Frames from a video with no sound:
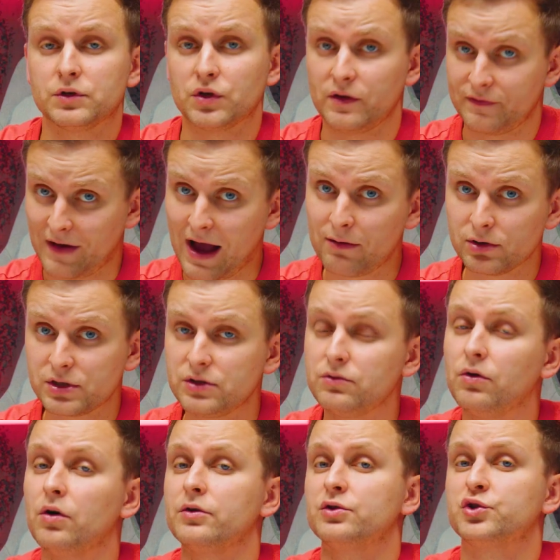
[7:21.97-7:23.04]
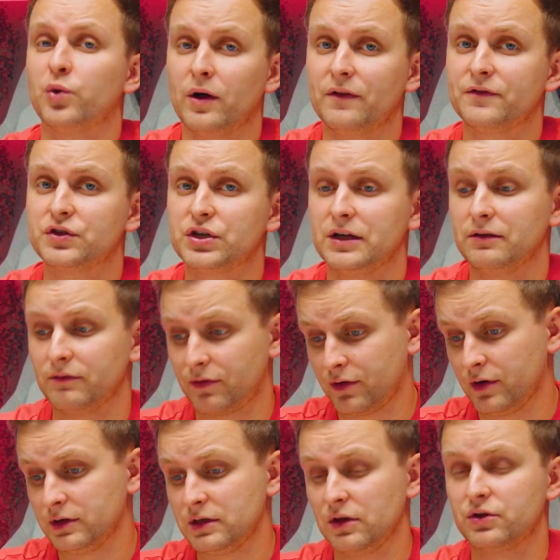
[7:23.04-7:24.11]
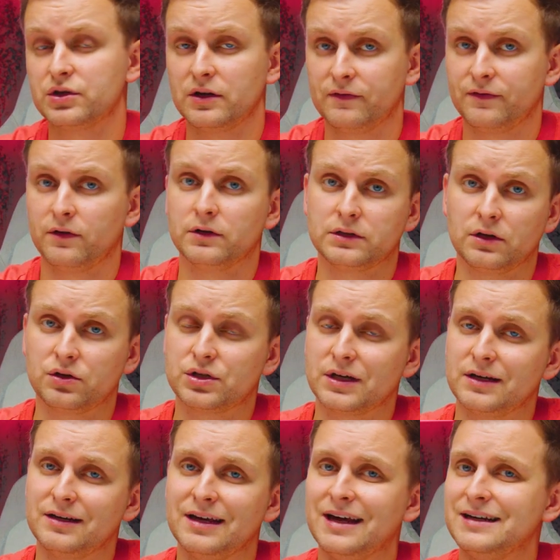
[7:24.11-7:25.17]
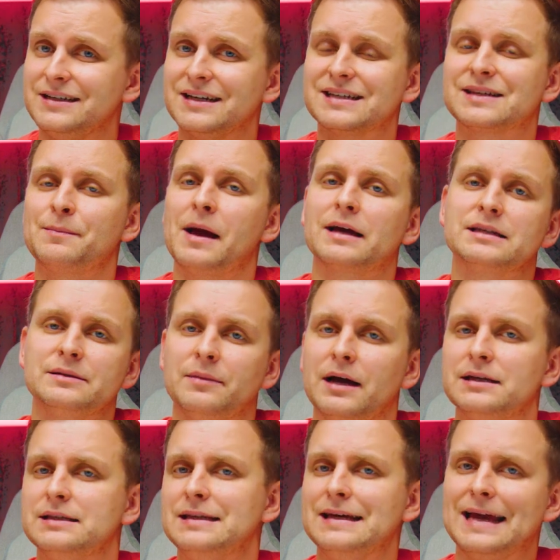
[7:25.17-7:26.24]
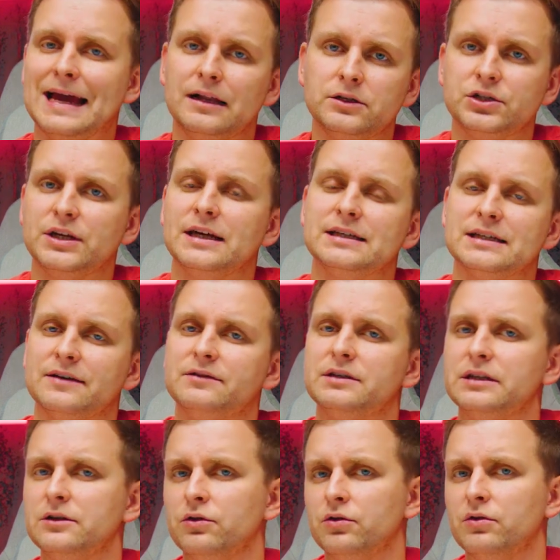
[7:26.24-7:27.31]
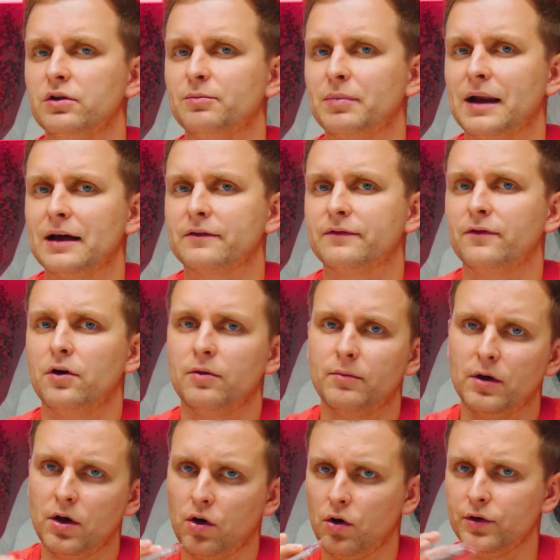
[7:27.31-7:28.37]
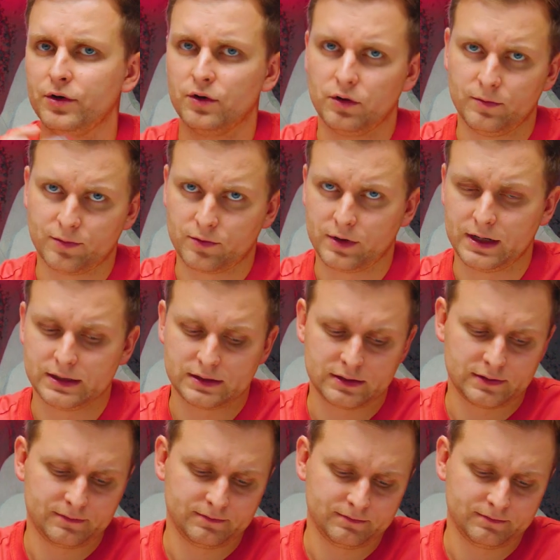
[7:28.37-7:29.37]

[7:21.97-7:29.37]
So if I was you on 12th gen, 13th gen, 14th gen, just maximize the LGA 1700 platform on your upgrades.